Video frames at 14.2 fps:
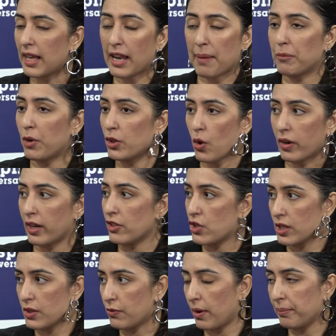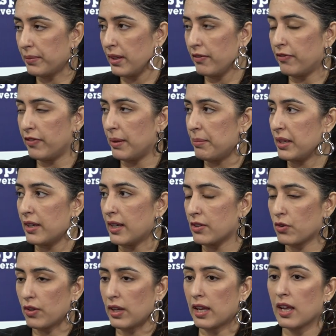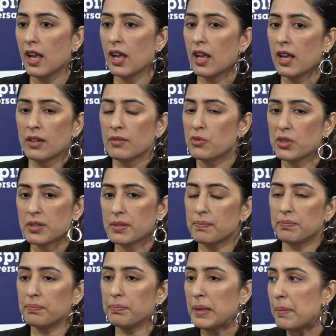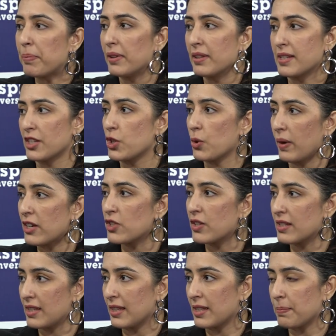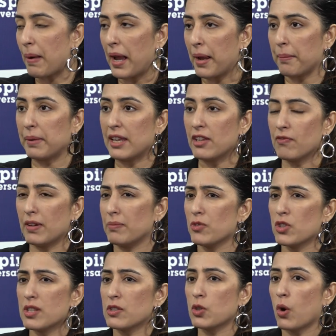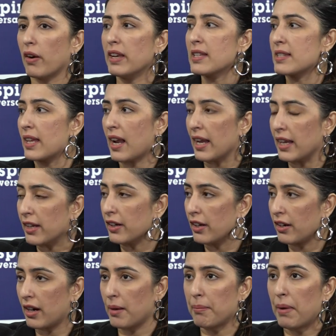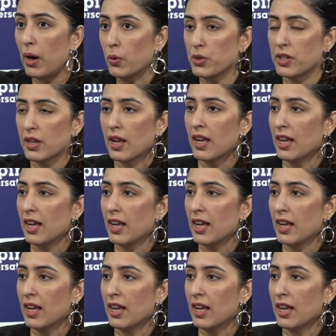and I'm not talking just from the film industry. Just people, situations inspire me, but just stories that I hear about,